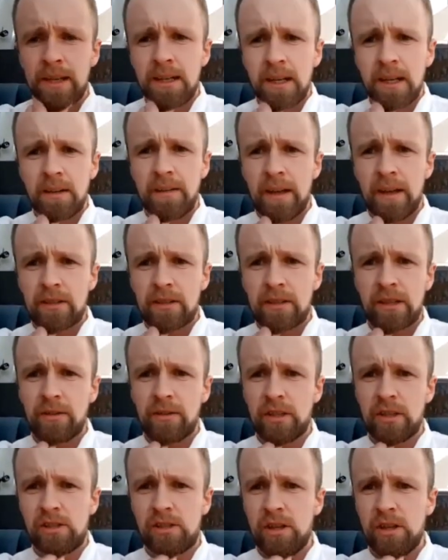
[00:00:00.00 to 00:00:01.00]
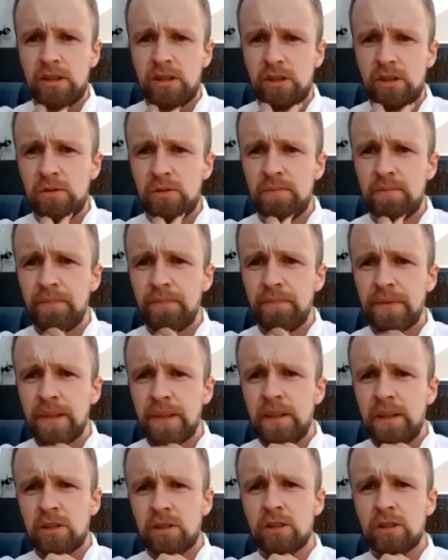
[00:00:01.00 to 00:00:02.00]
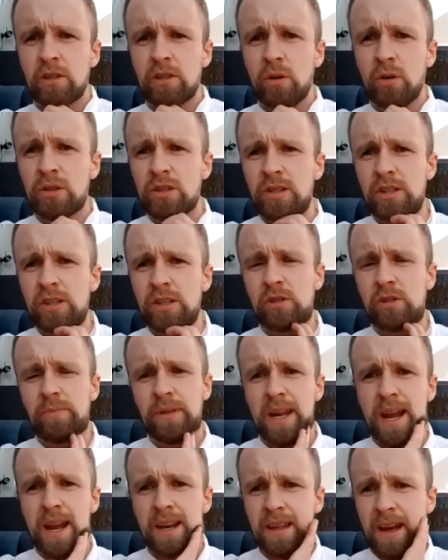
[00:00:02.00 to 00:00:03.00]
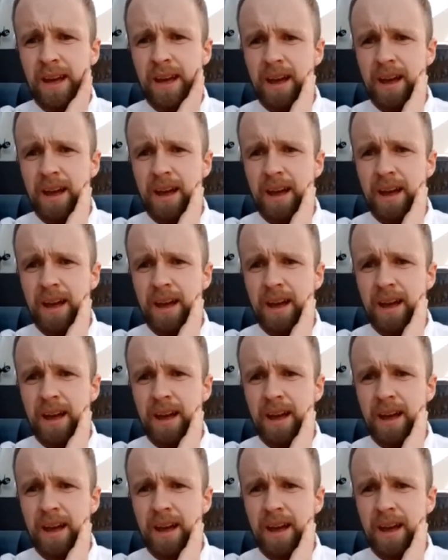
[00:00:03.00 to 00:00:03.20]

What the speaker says: And then just give it a stir soon. So the goat cheese should be nearly there.